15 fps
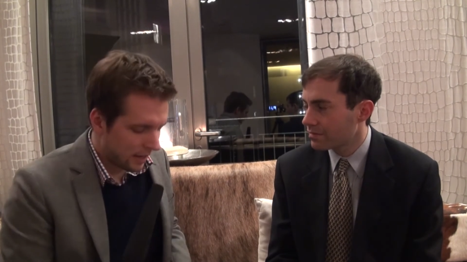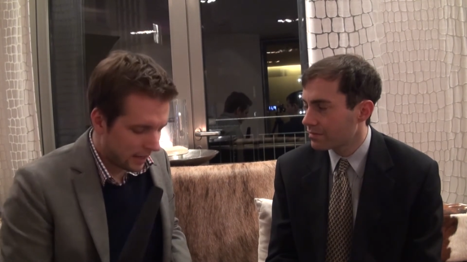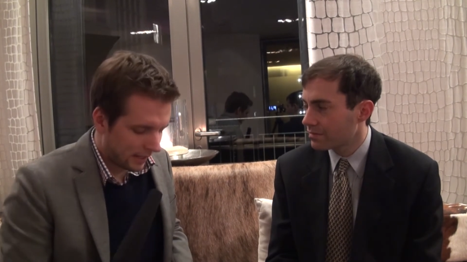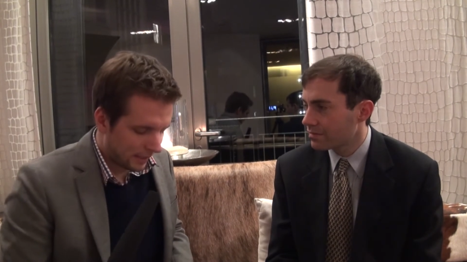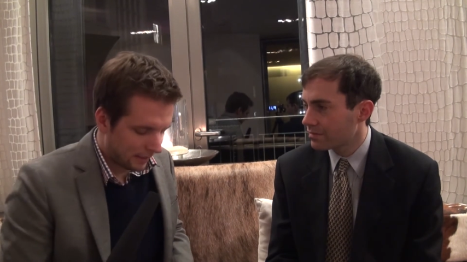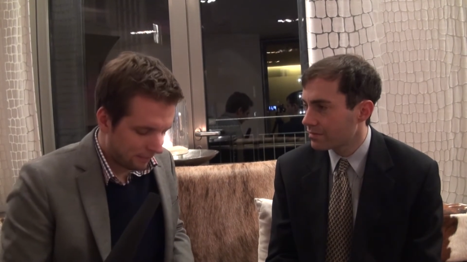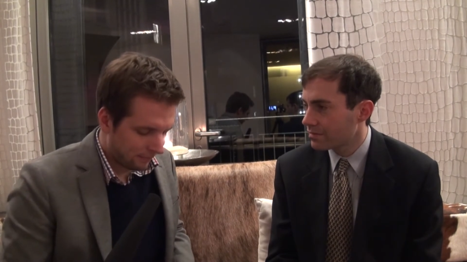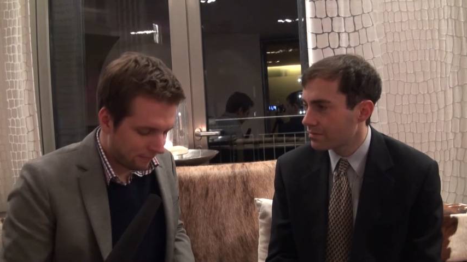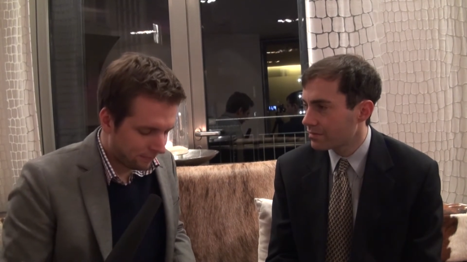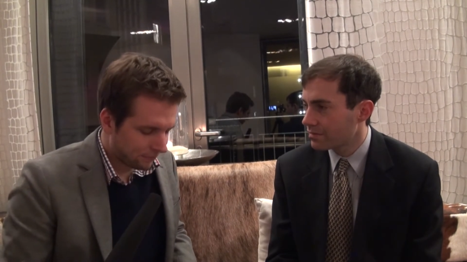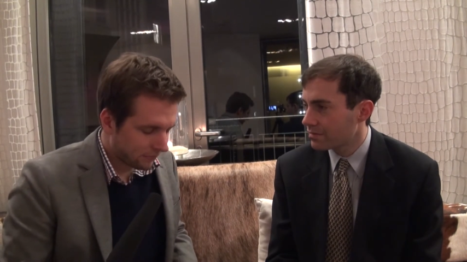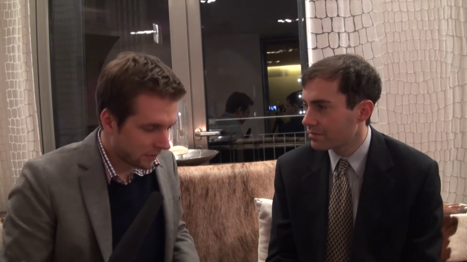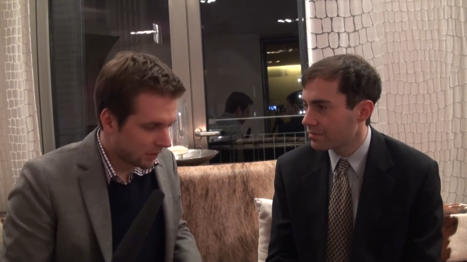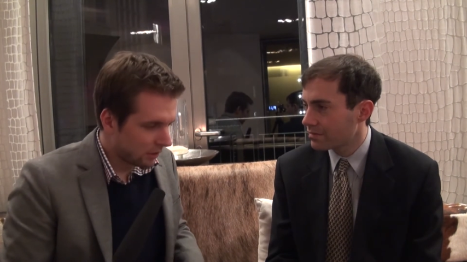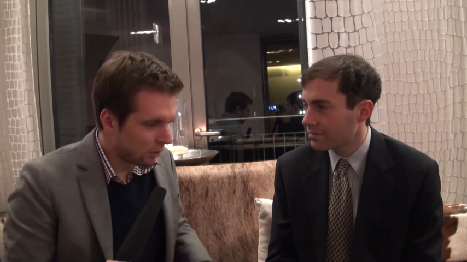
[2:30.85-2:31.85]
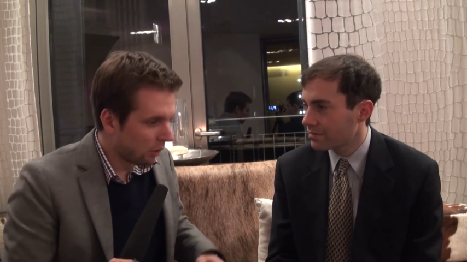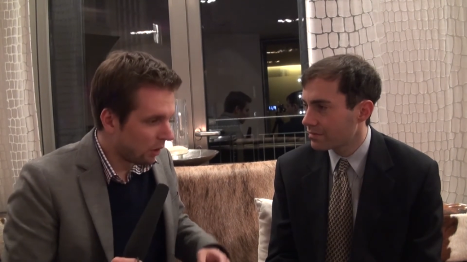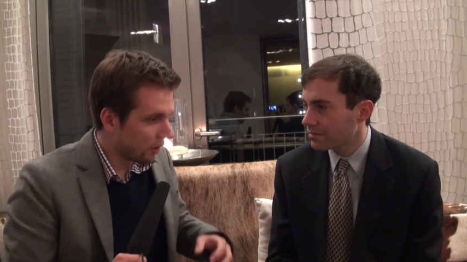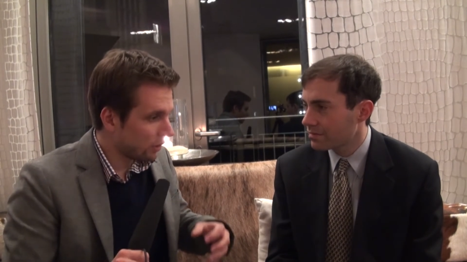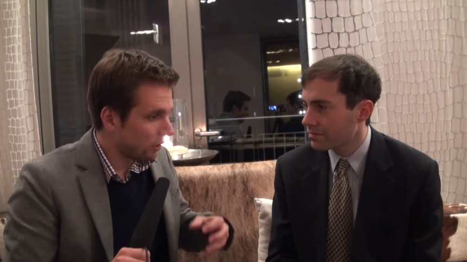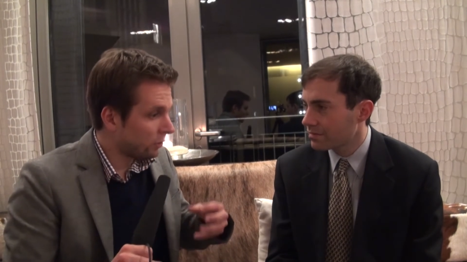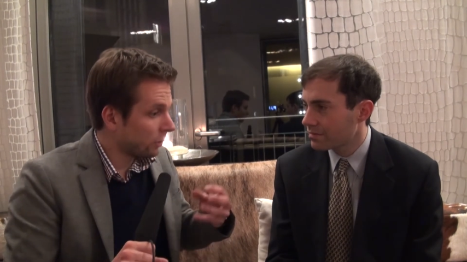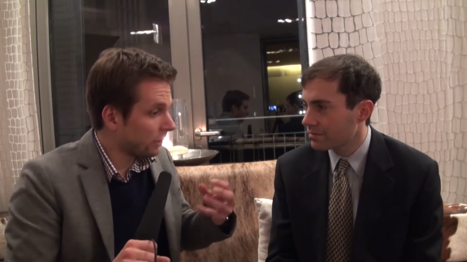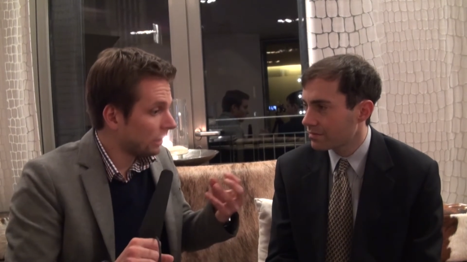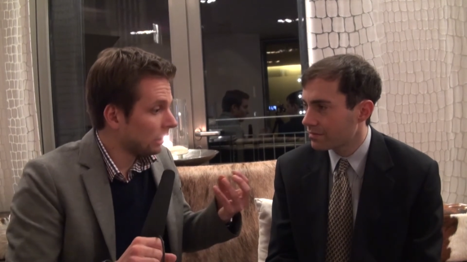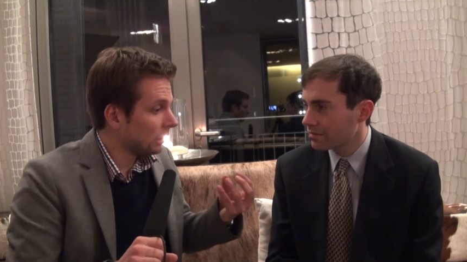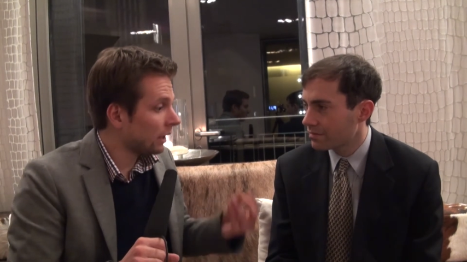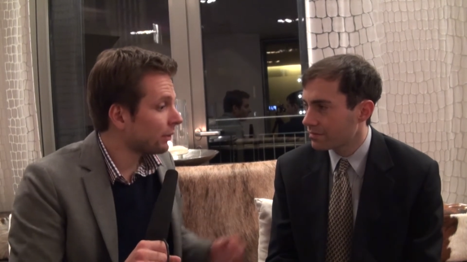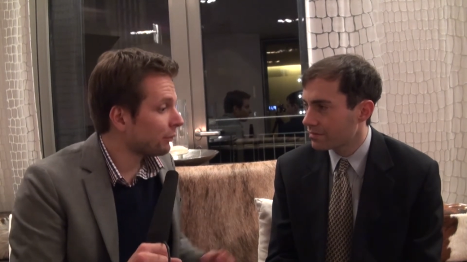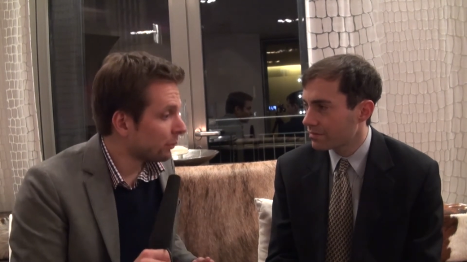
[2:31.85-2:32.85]
Speaker 1: Um, you are, you're doing a
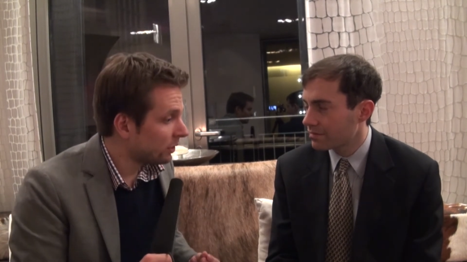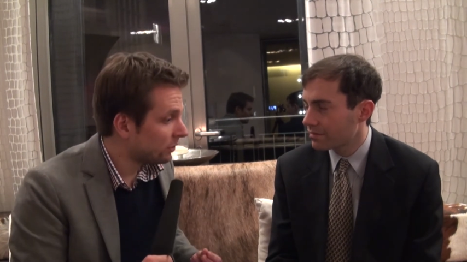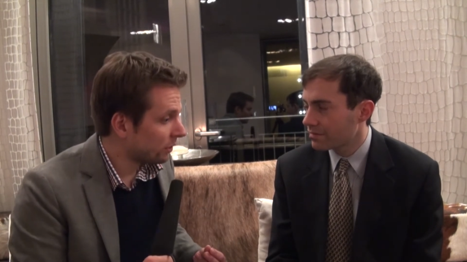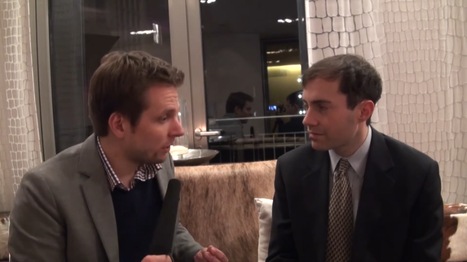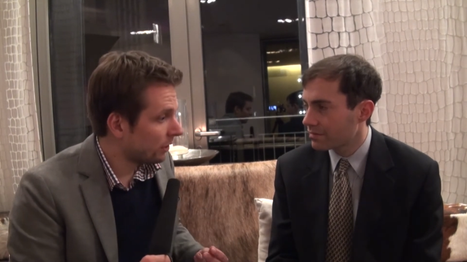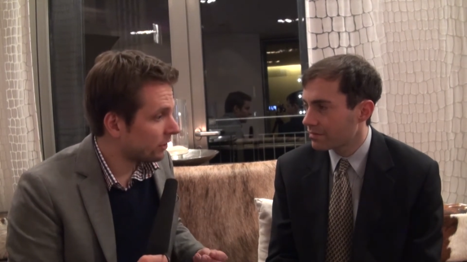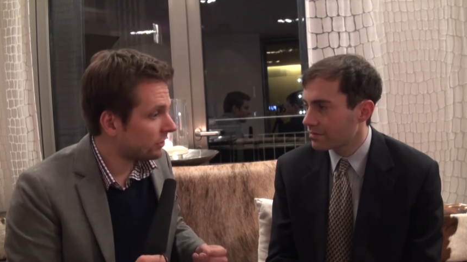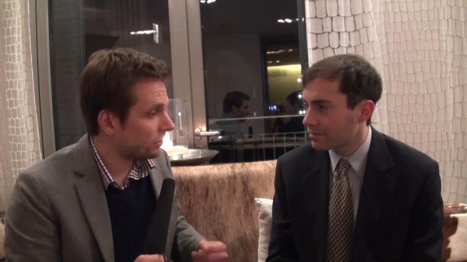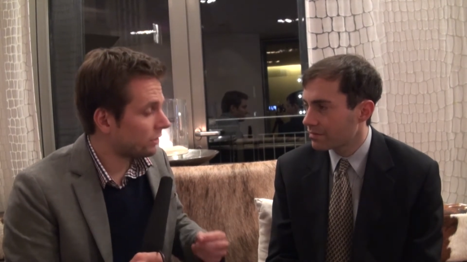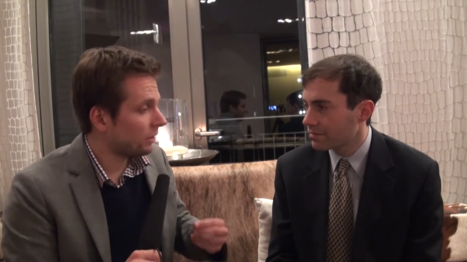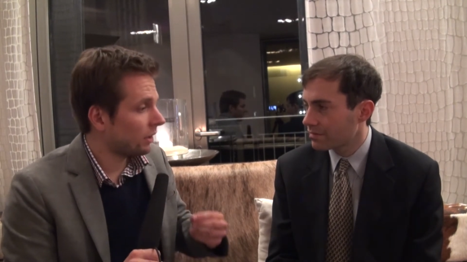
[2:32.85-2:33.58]
lot of research